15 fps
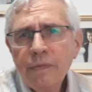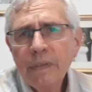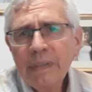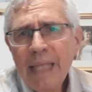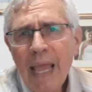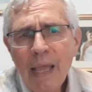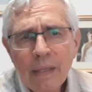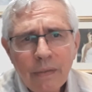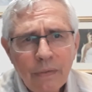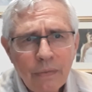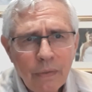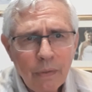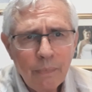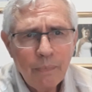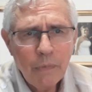the
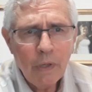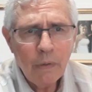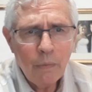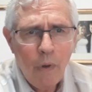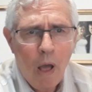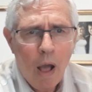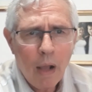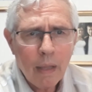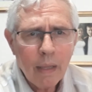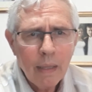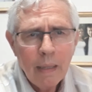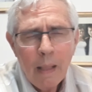Danzupna rock.